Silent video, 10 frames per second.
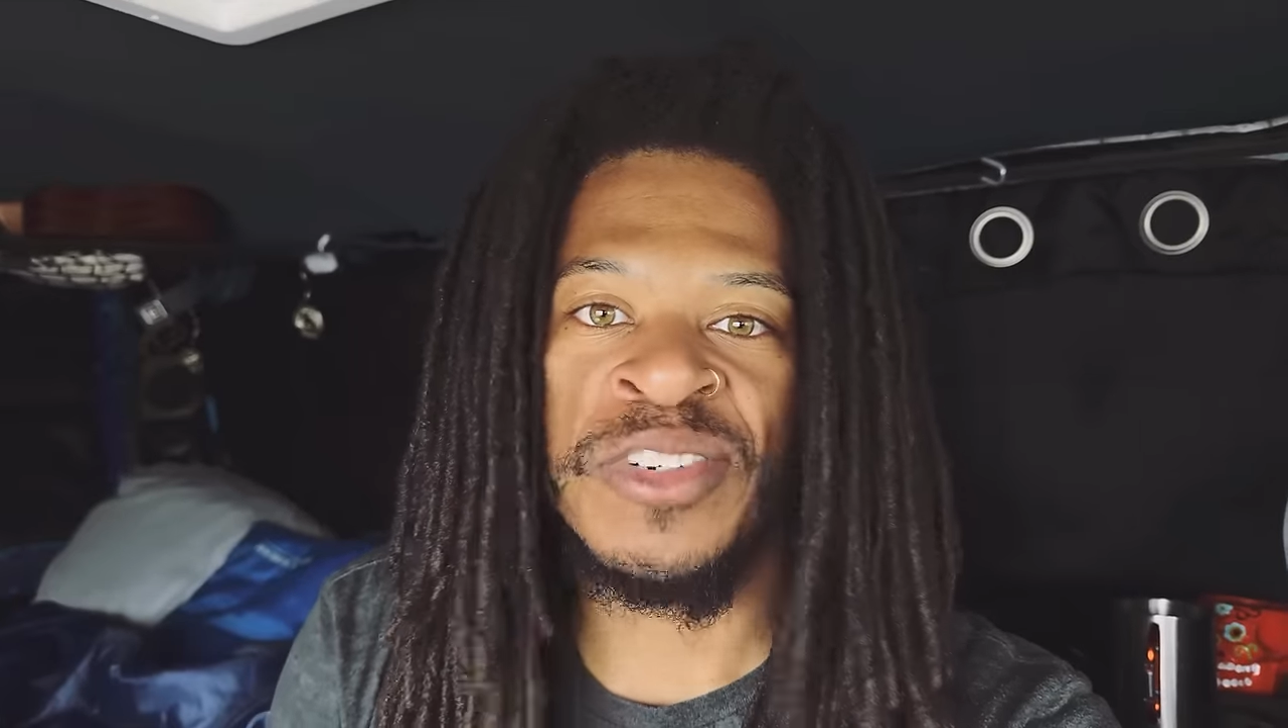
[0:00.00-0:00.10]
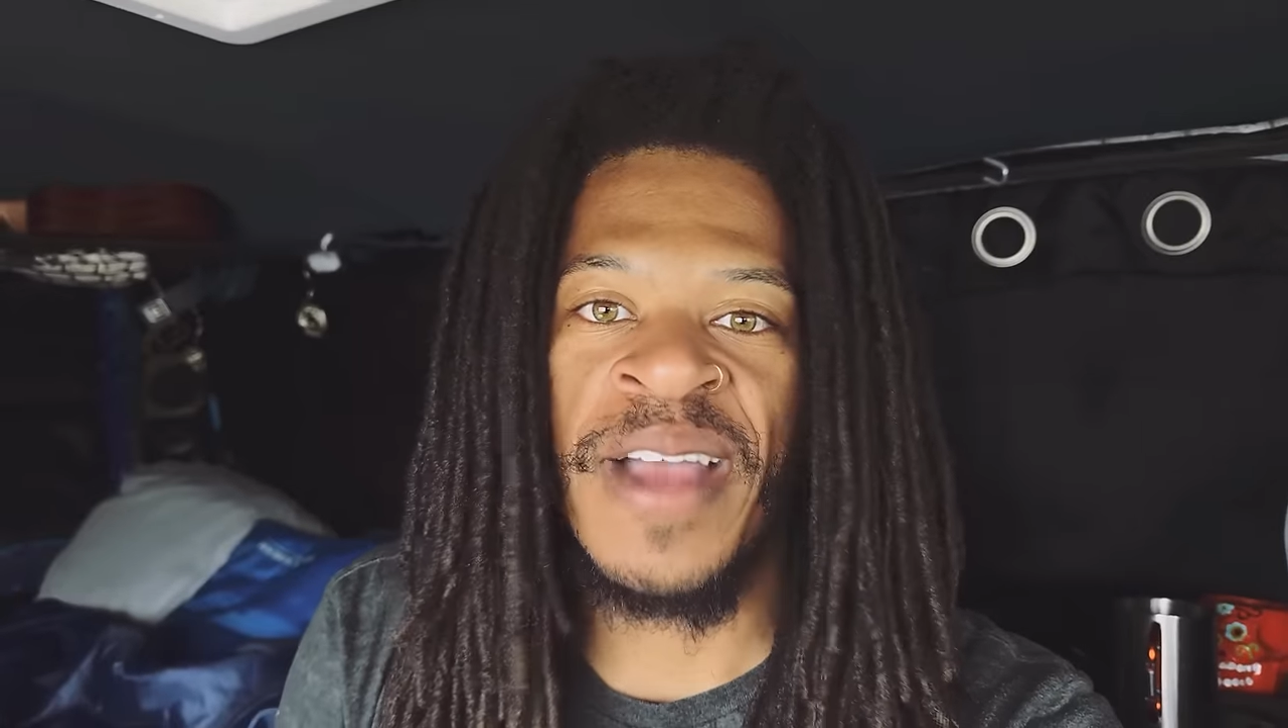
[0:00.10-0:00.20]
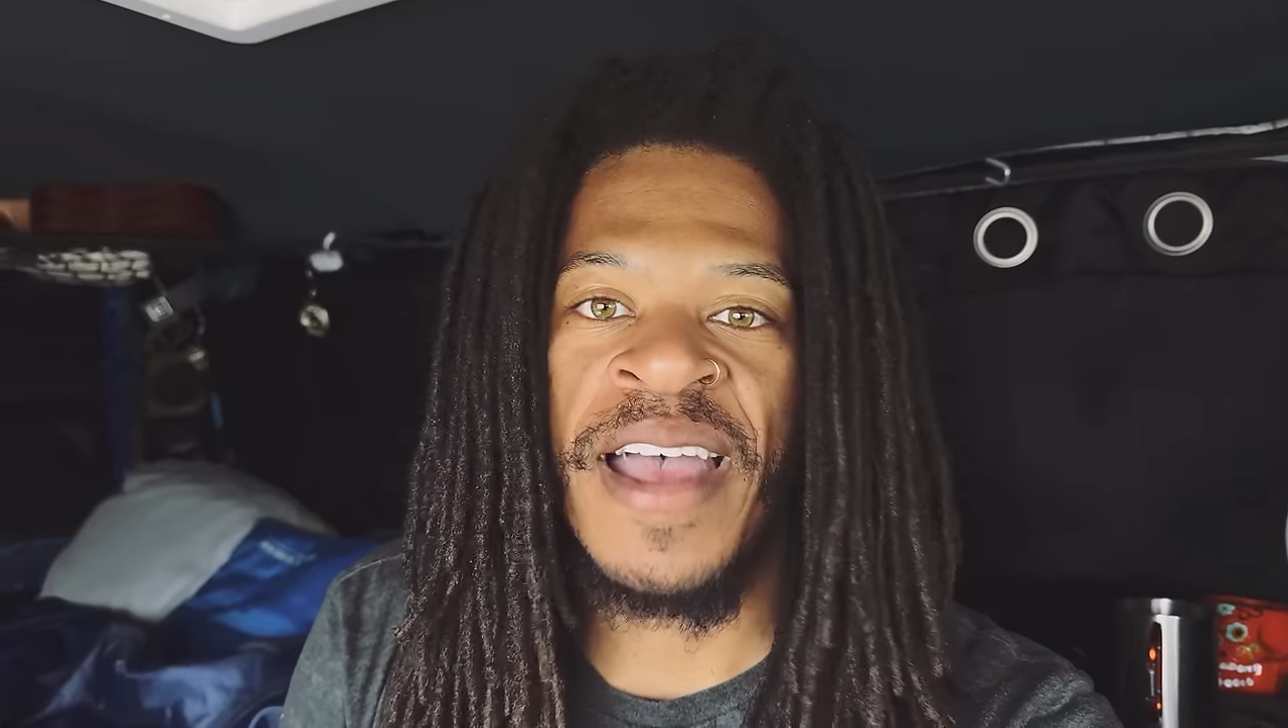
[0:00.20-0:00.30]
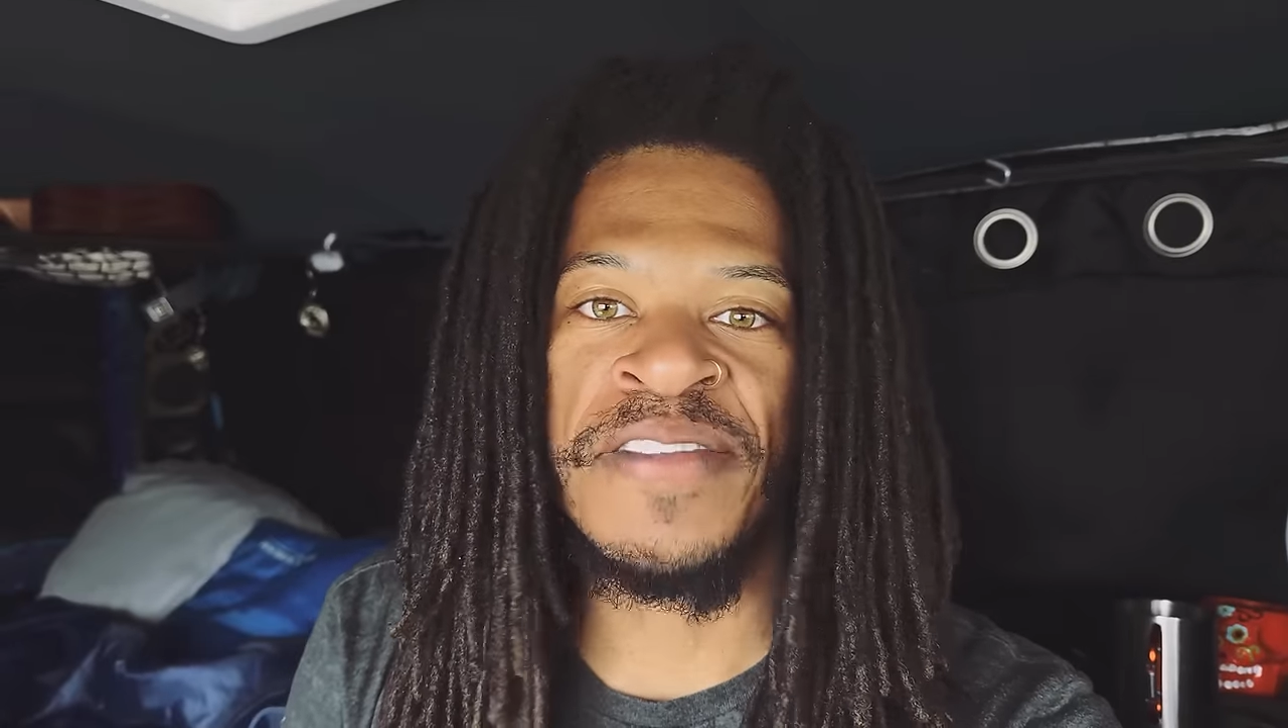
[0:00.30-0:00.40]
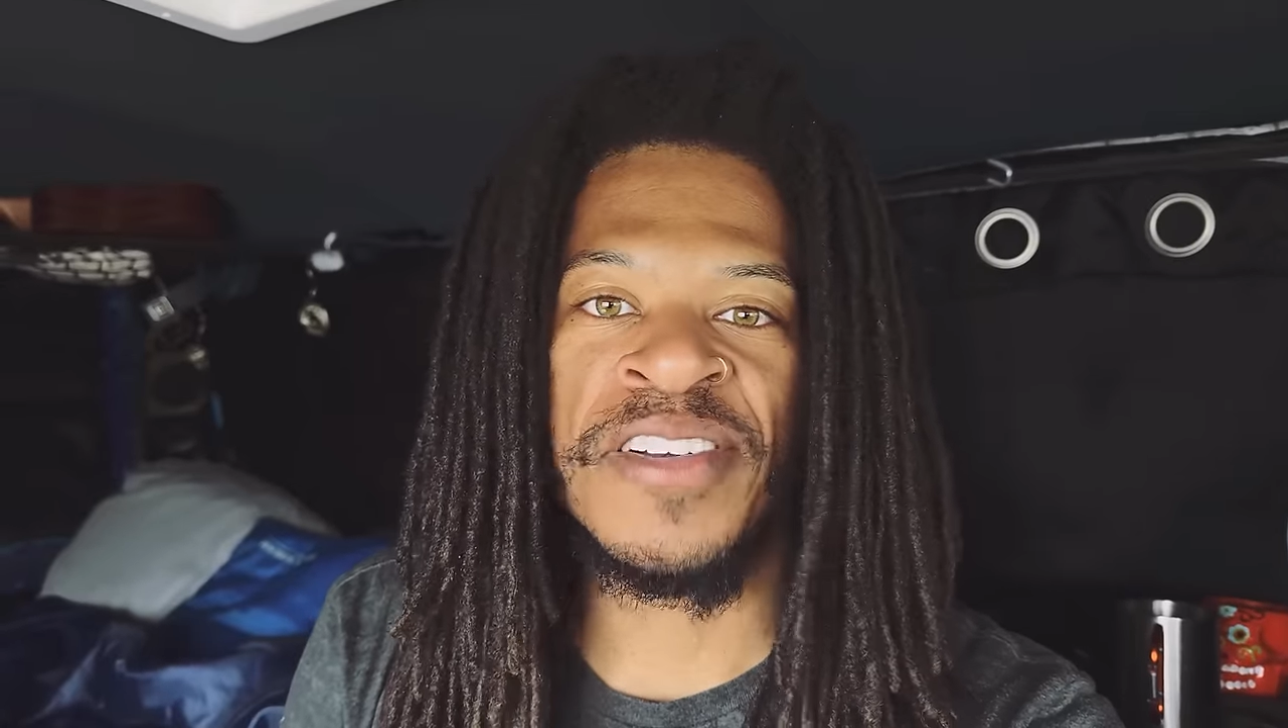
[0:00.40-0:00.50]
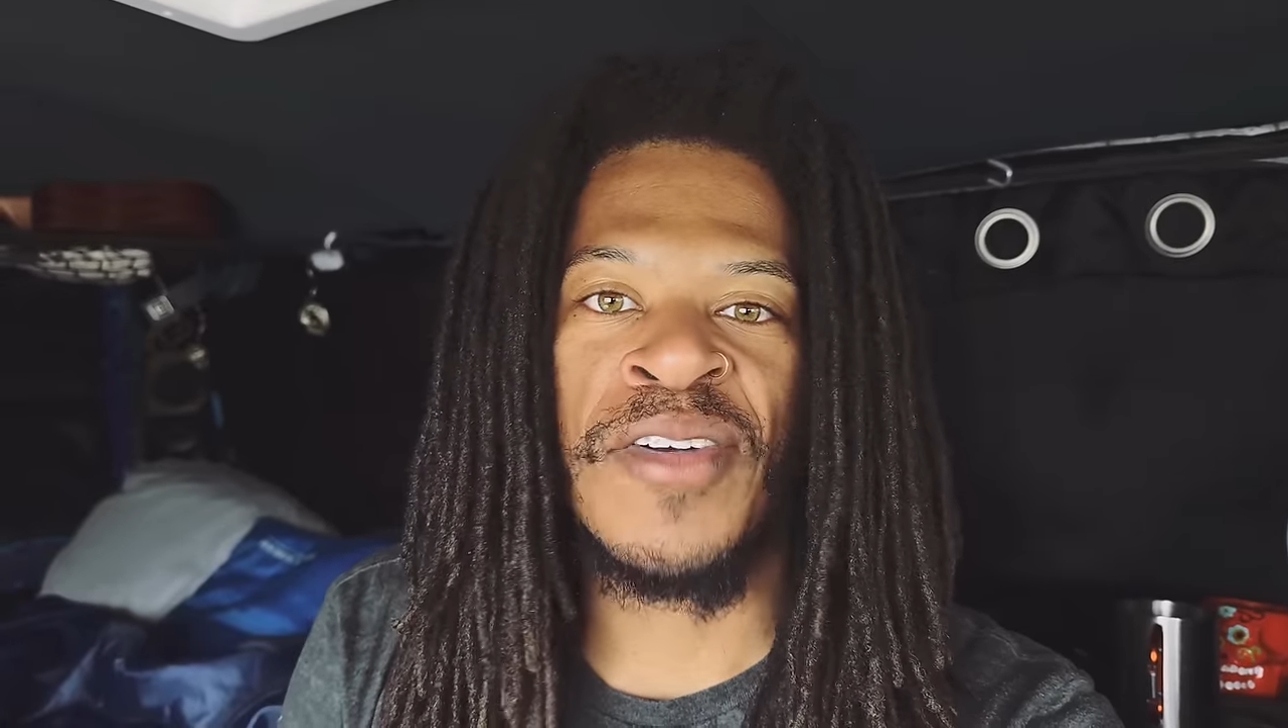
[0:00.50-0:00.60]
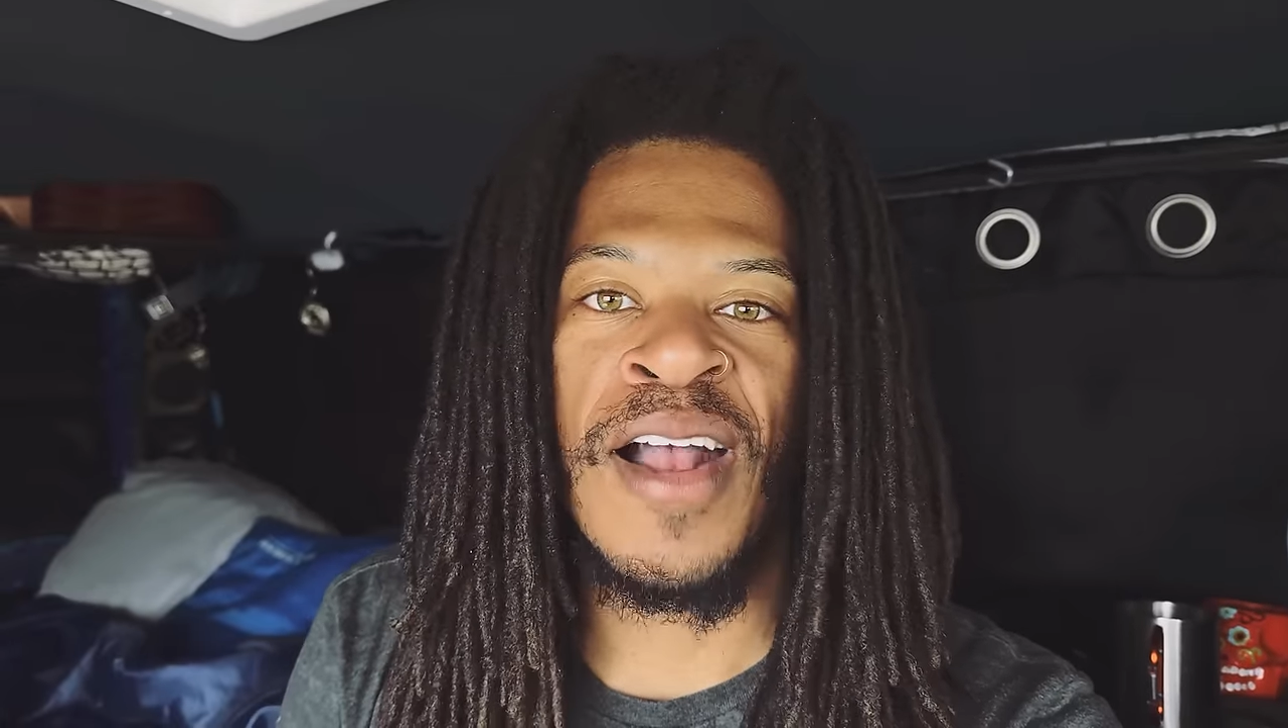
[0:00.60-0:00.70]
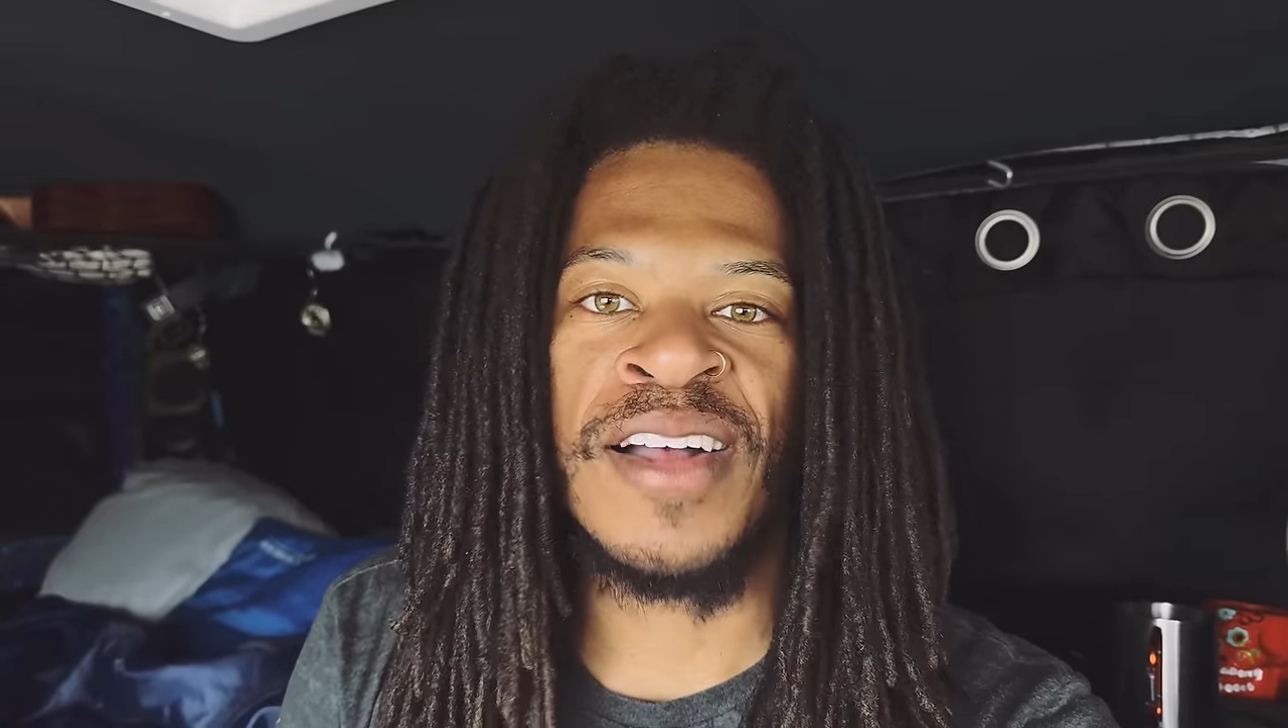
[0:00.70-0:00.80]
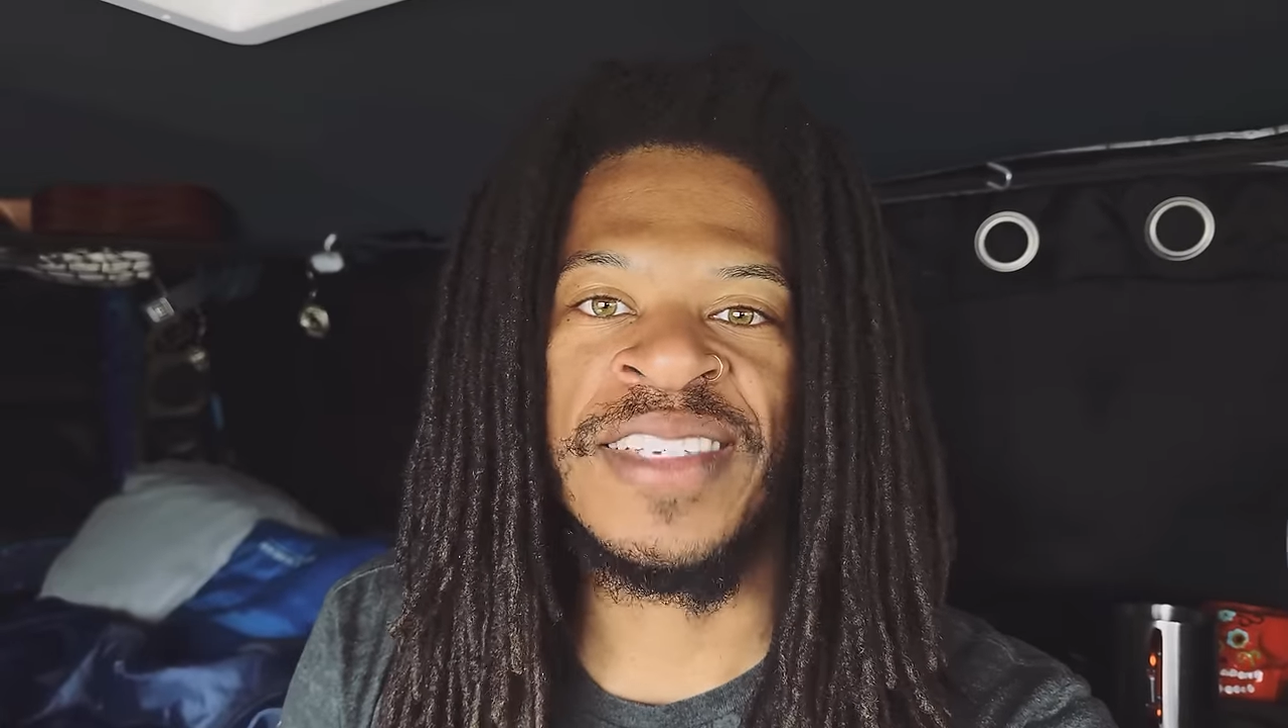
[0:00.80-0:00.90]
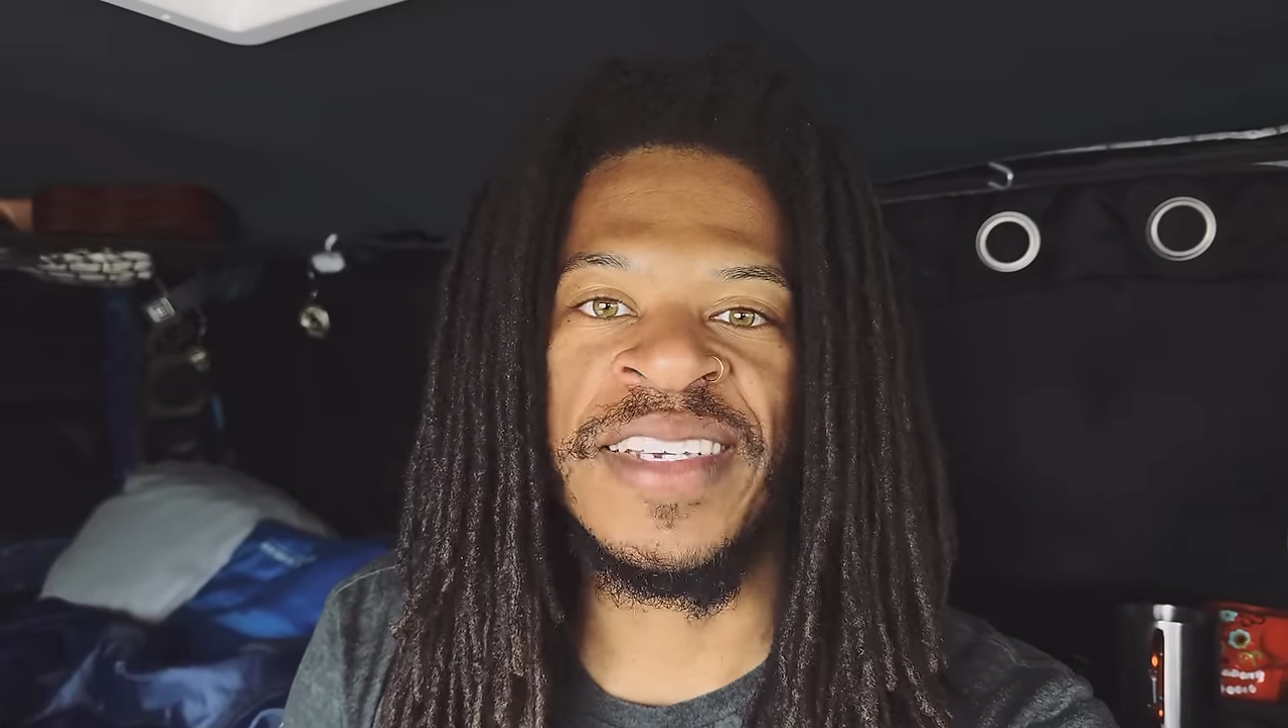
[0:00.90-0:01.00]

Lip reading: drive across